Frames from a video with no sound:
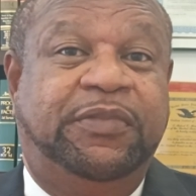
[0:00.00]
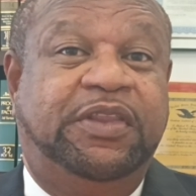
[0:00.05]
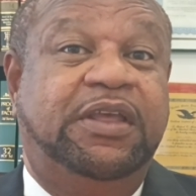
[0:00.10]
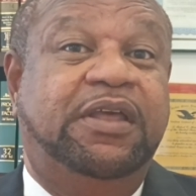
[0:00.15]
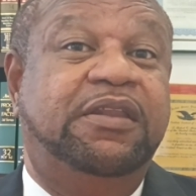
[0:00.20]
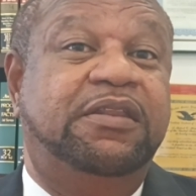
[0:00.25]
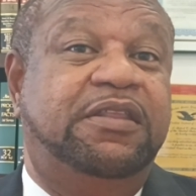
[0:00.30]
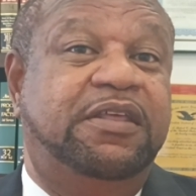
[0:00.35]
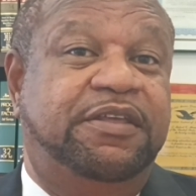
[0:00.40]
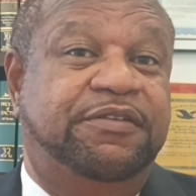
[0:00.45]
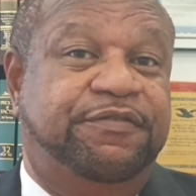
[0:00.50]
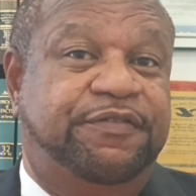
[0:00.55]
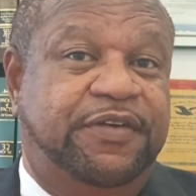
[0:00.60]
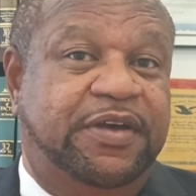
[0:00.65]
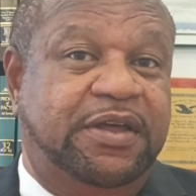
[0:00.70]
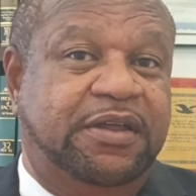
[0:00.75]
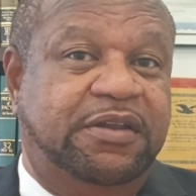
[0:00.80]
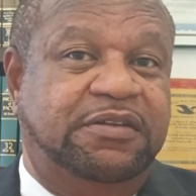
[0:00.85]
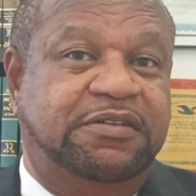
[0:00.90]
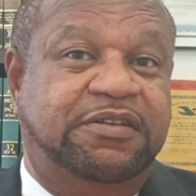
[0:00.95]
in the
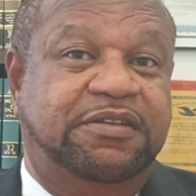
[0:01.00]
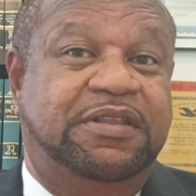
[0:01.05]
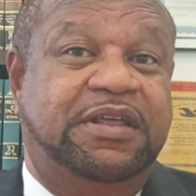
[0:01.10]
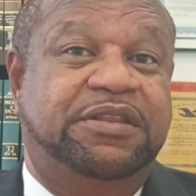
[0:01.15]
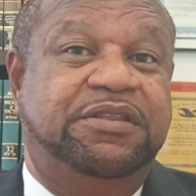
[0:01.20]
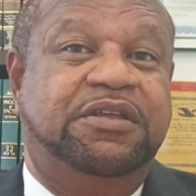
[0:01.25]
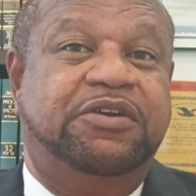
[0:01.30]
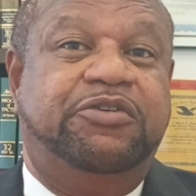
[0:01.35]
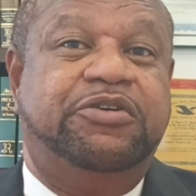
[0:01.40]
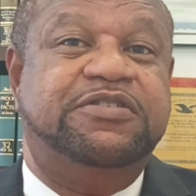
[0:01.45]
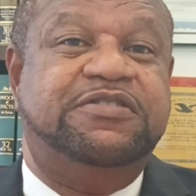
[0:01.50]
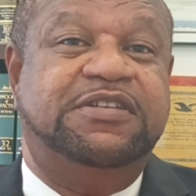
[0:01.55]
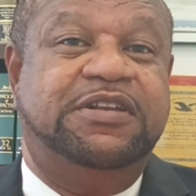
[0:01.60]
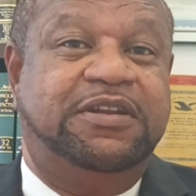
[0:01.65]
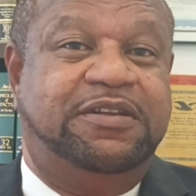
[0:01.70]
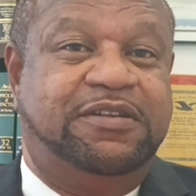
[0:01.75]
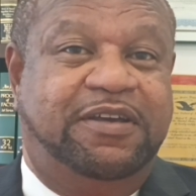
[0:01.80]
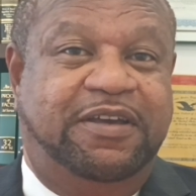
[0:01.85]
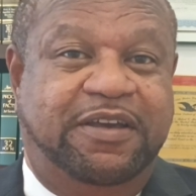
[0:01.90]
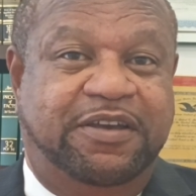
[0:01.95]
event that there is
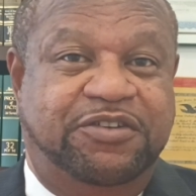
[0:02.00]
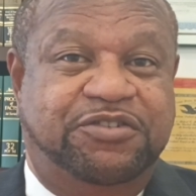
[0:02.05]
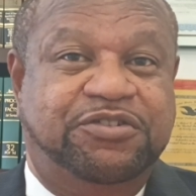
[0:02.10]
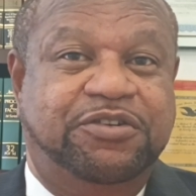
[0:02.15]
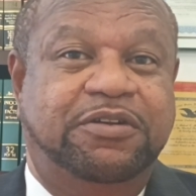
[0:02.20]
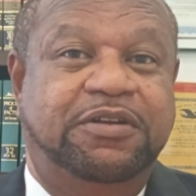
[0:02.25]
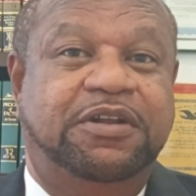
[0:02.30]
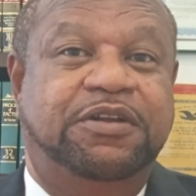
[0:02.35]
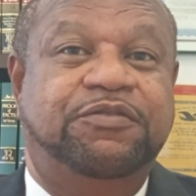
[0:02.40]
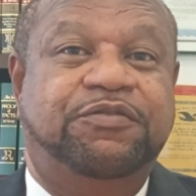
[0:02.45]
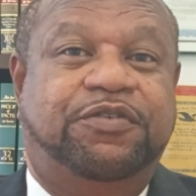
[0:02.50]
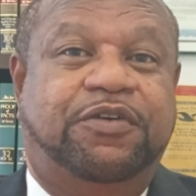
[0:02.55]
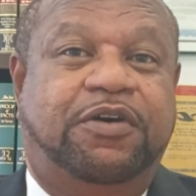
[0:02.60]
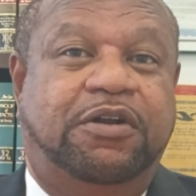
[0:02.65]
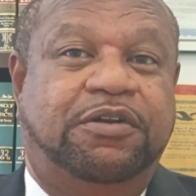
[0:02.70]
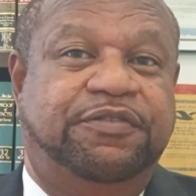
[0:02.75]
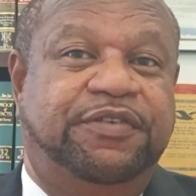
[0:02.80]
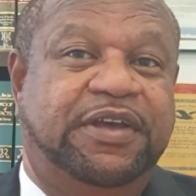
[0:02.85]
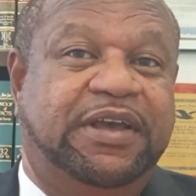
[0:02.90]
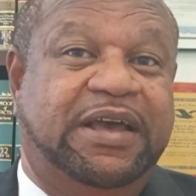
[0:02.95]
litigation
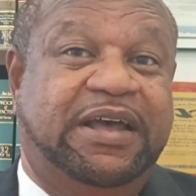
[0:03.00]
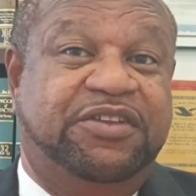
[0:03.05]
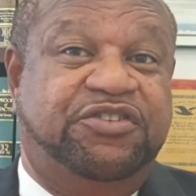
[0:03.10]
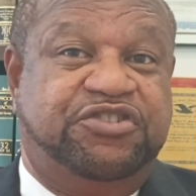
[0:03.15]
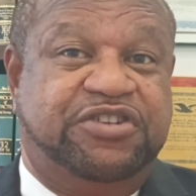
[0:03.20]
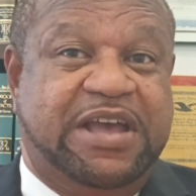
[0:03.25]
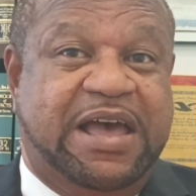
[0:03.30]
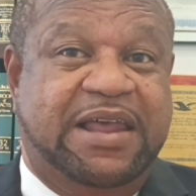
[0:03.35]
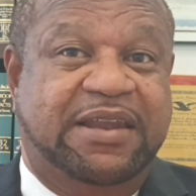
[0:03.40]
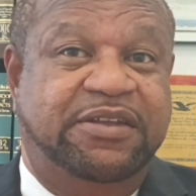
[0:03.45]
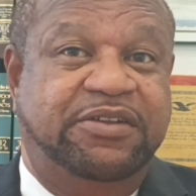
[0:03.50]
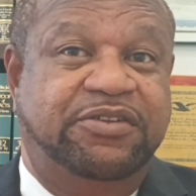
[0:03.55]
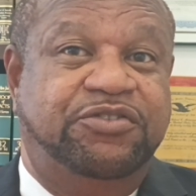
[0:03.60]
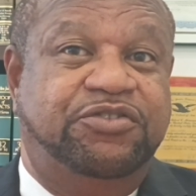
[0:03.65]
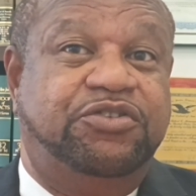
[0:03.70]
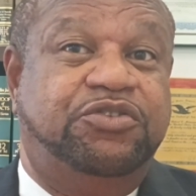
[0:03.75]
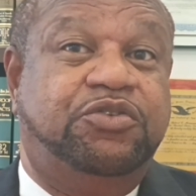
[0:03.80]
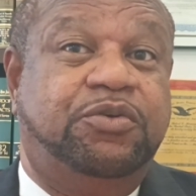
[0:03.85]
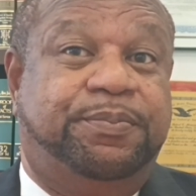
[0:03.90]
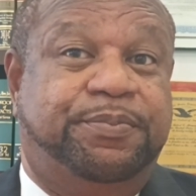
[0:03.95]
involving a
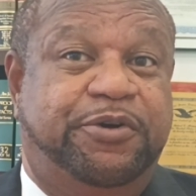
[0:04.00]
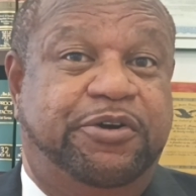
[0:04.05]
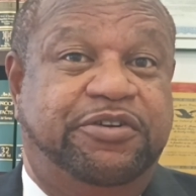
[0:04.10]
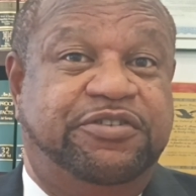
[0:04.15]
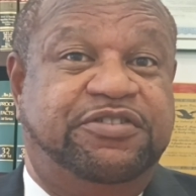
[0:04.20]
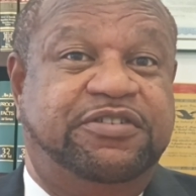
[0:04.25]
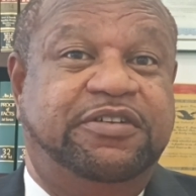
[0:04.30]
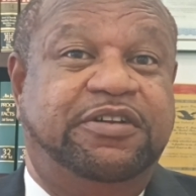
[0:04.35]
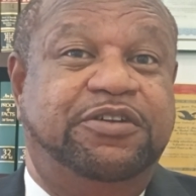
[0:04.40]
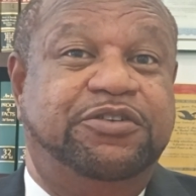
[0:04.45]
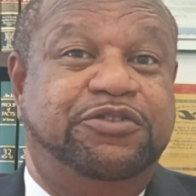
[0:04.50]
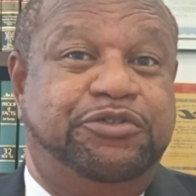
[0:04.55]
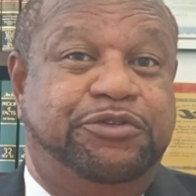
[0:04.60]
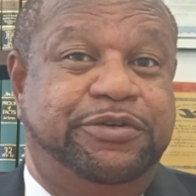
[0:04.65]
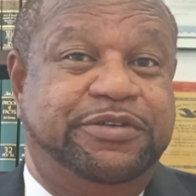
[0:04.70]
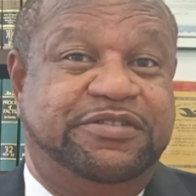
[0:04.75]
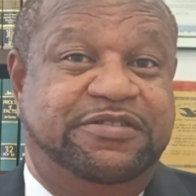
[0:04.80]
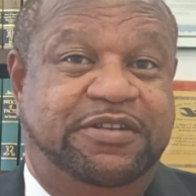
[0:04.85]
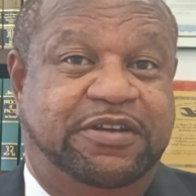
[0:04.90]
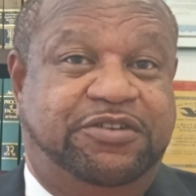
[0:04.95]
challenge to personal
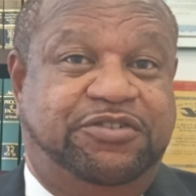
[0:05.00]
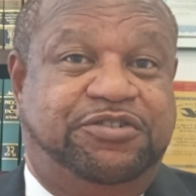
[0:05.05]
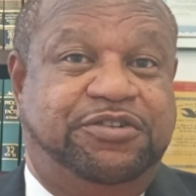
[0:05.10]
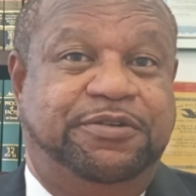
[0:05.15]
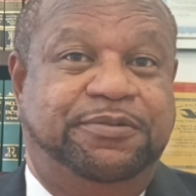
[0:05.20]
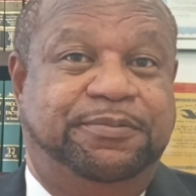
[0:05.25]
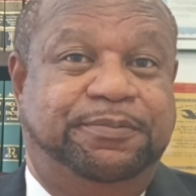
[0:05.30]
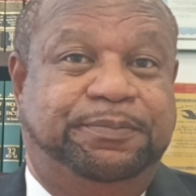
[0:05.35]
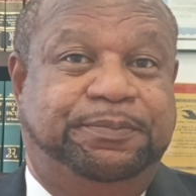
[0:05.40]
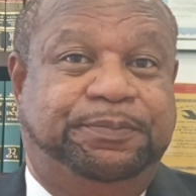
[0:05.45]
jurisdiction.